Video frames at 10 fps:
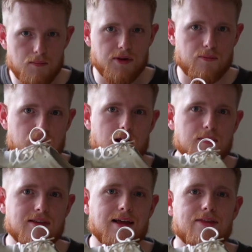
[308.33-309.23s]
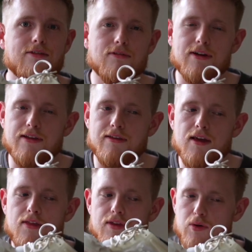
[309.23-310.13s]
But the Primus Lite
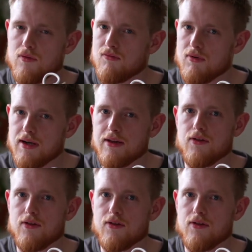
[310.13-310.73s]
3s, they do a really